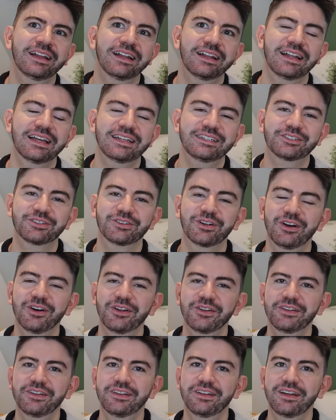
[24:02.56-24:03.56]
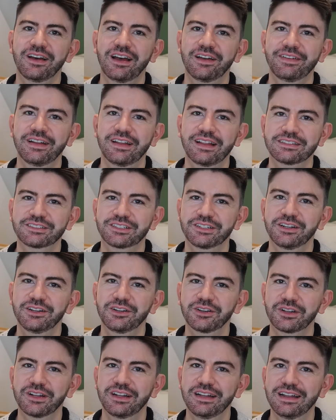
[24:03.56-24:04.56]
later on, I feel that's going to
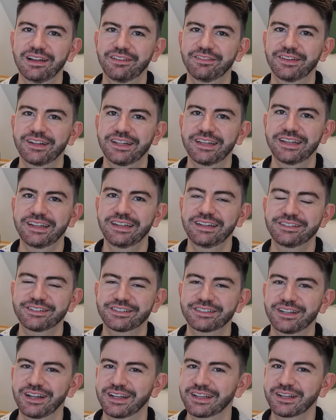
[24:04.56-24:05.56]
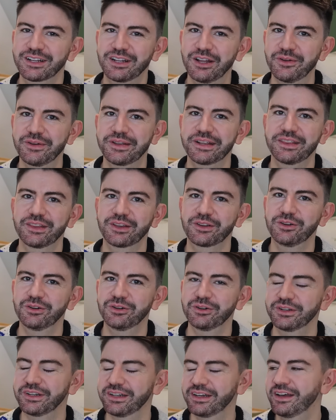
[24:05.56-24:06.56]
look lovely, just like glowing in the
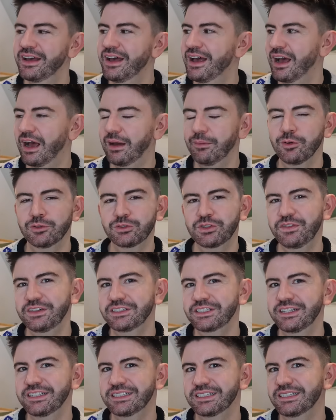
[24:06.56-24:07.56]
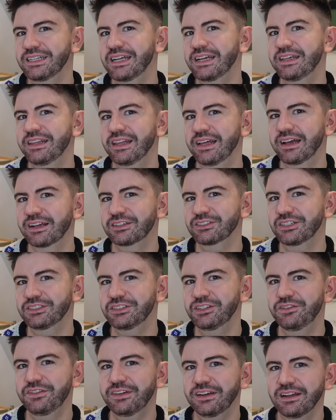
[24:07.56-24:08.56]
corner. I'm not sure if it's going to stay there, because I
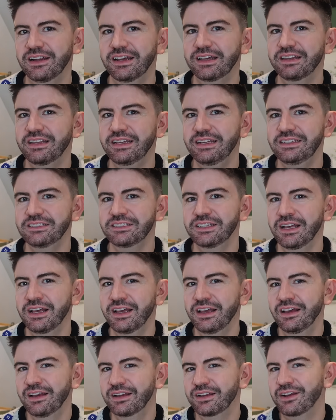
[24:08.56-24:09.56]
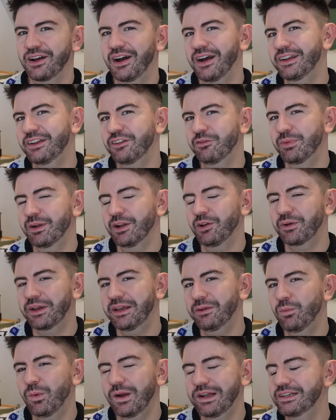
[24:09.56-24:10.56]
do feel like these kind of belong
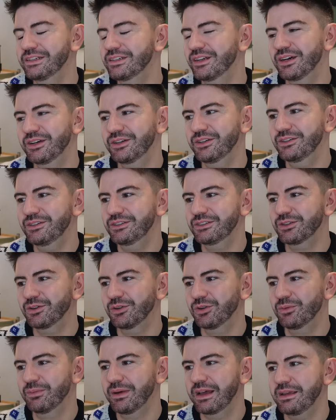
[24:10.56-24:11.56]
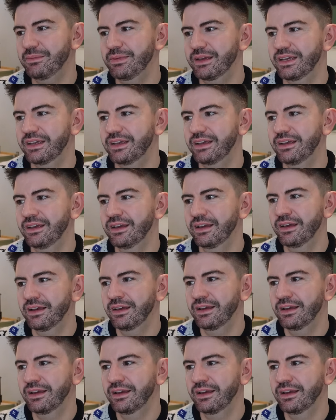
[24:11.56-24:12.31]
in windows, or maybe